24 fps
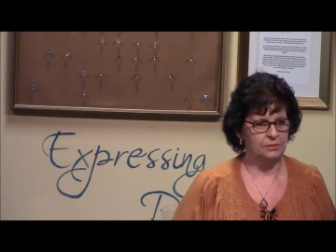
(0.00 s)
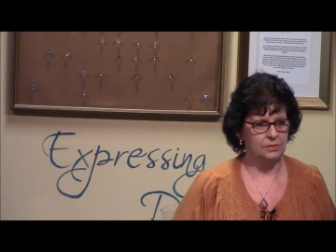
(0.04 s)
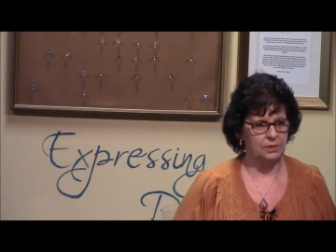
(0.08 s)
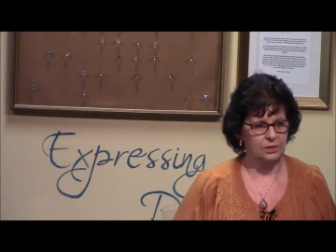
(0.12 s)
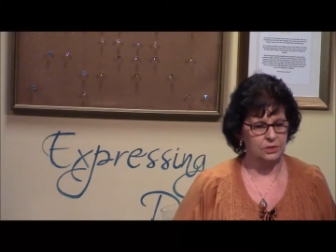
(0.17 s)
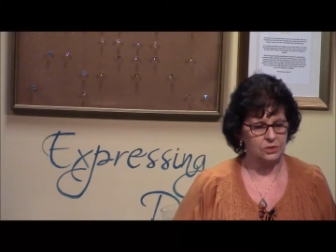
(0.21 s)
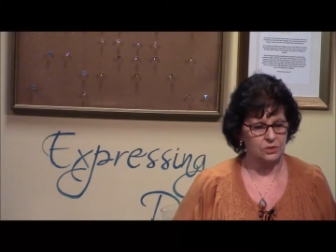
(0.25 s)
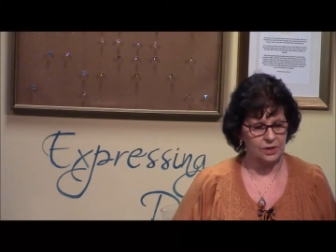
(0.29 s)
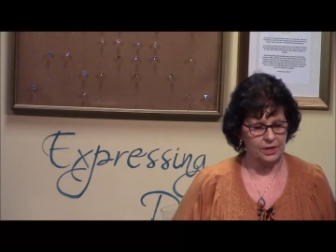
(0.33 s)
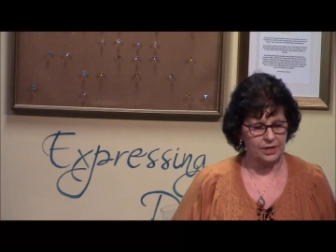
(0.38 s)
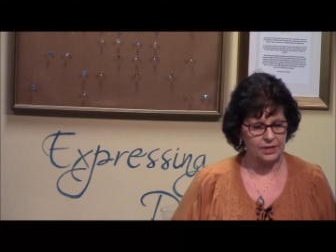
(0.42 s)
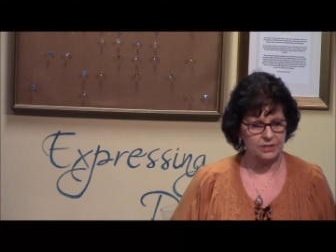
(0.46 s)

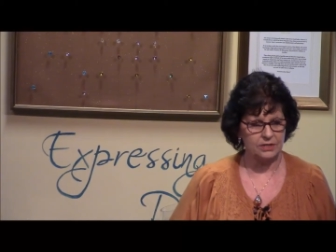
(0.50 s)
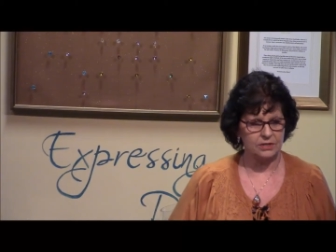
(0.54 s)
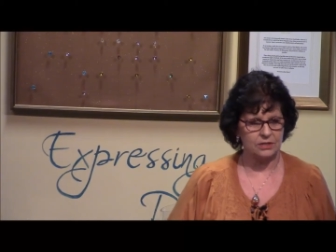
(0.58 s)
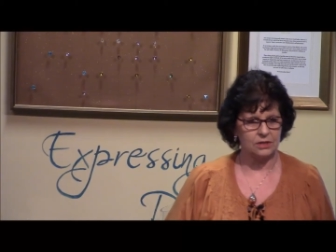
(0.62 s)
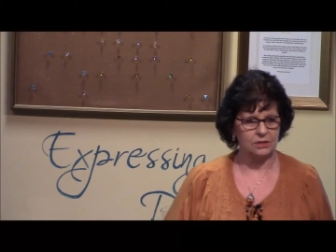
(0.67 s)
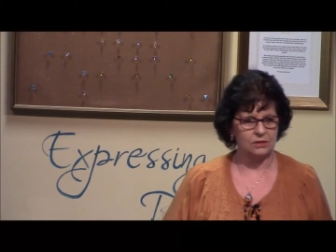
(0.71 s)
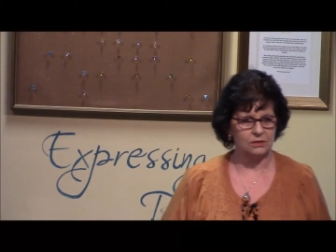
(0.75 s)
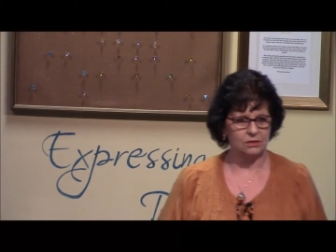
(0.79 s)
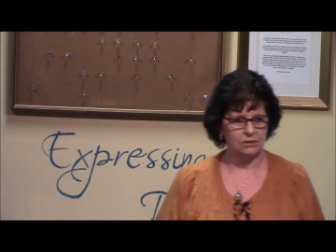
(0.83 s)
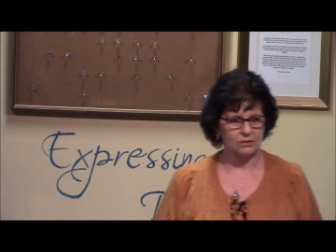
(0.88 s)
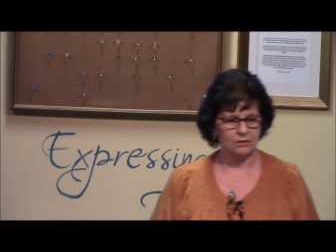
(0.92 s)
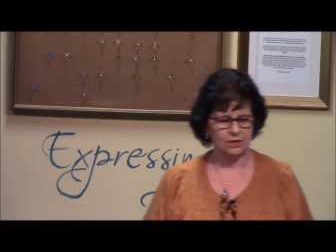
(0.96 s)
addressed
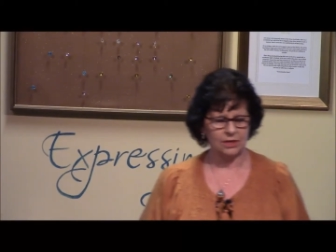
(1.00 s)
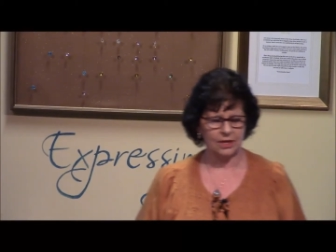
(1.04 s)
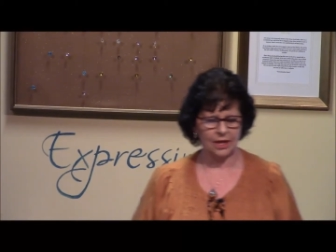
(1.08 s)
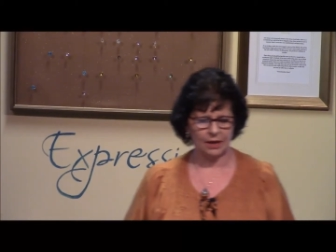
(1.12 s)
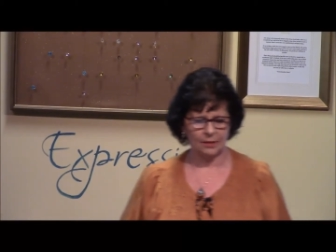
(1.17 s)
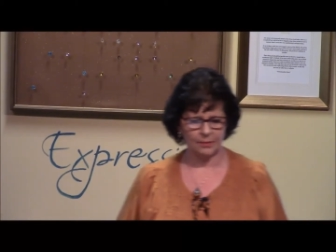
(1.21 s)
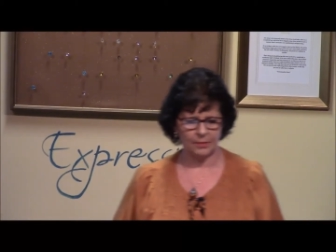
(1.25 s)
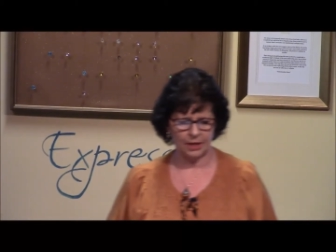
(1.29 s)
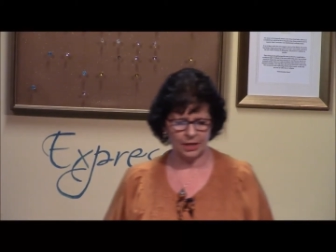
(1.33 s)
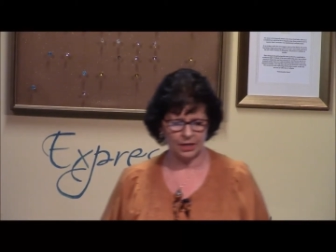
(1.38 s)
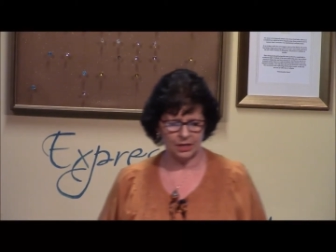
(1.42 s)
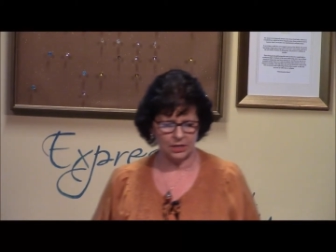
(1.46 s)
during
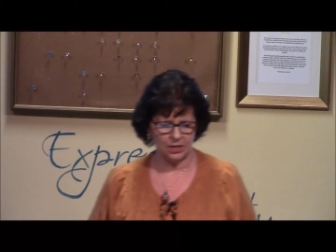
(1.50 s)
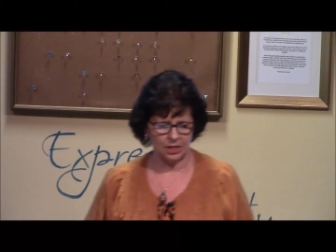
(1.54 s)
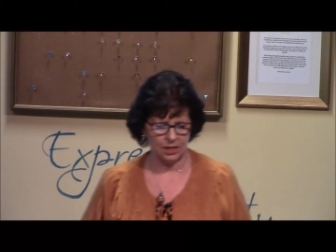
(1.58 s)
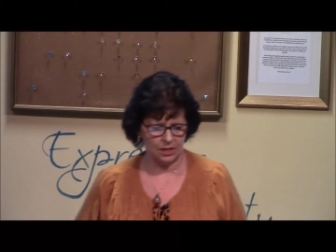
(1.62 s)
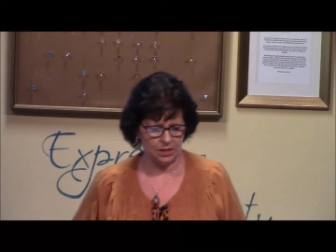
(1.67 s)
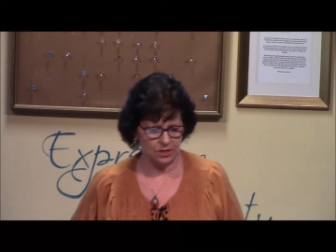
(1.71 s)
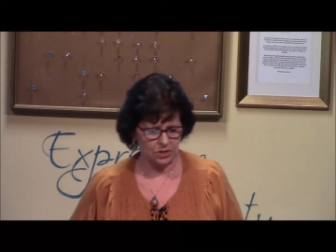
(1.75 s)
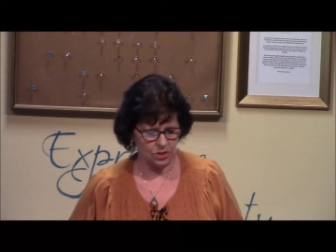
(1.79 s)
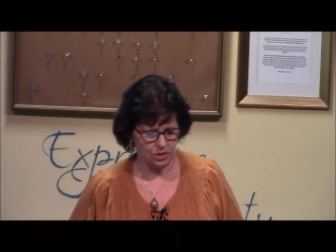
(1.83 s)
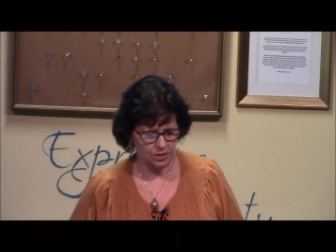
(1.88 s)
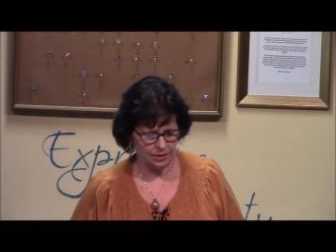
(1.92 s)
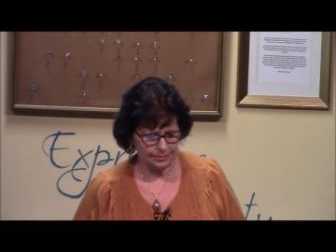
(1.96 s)
that
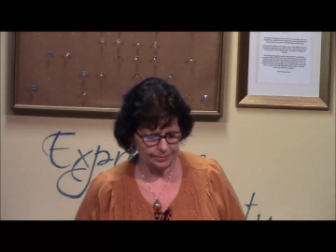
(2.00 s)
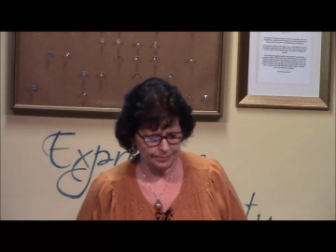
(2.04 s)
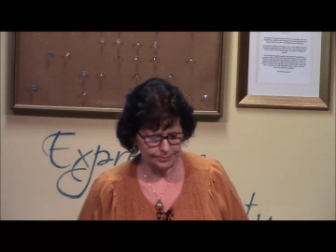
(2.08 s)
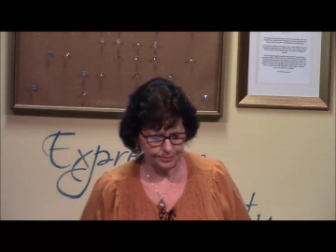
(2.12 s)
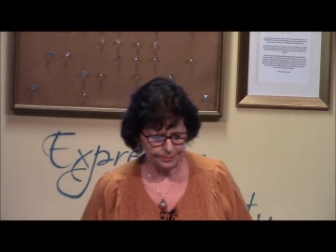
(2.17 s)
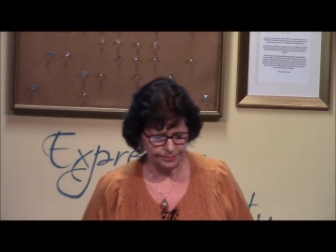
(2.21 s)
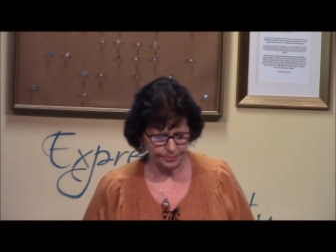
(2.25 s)
meditation.